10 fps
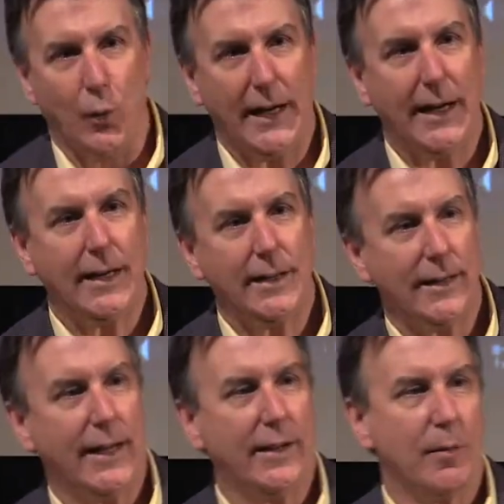We
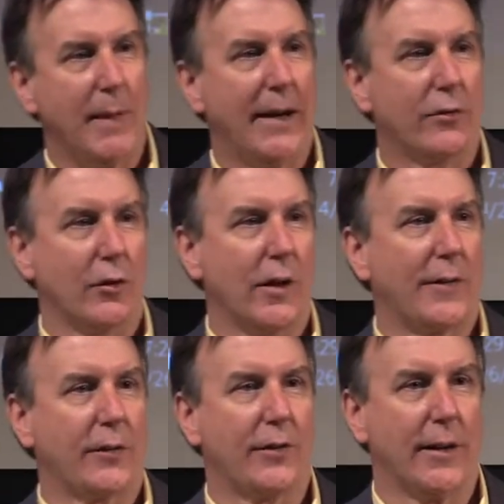need to make certain
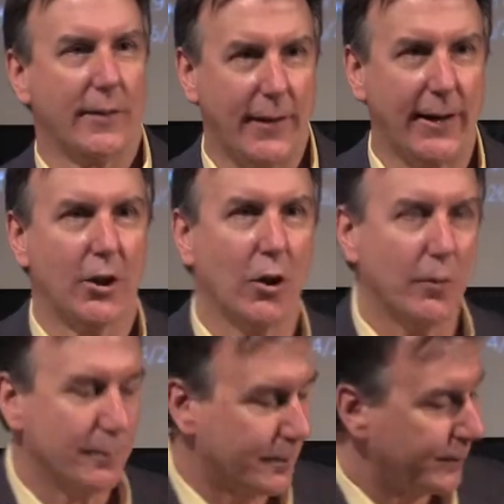
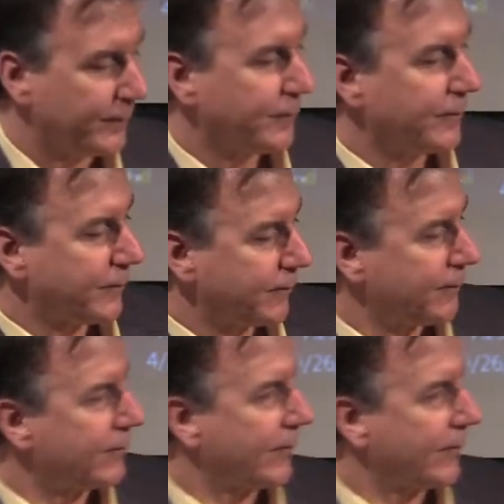that the state